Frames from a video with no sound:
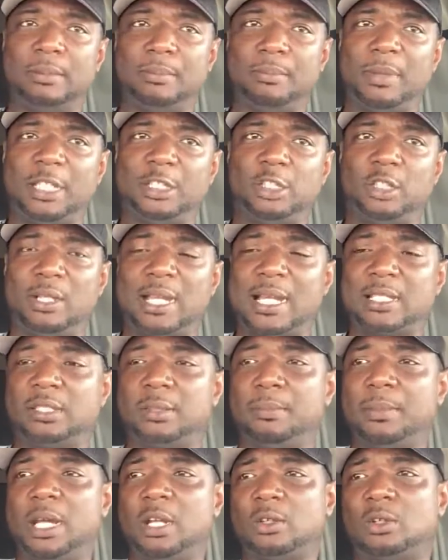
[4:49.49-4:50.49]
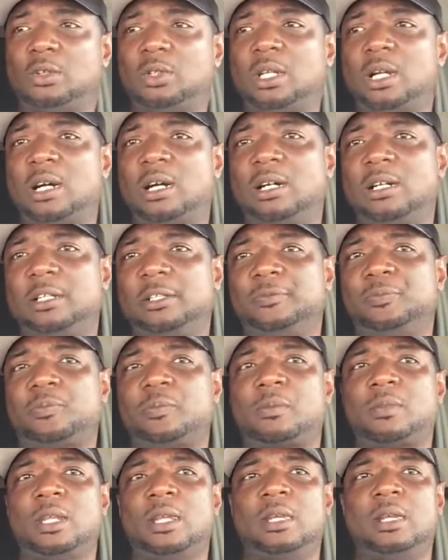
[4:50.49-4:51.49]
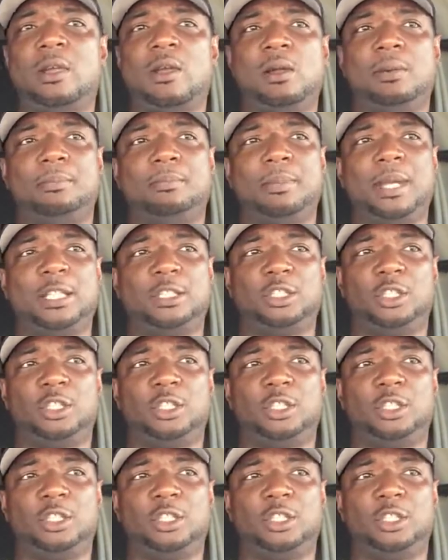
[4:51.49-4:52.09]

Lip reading: Make sure you got your medical card. Make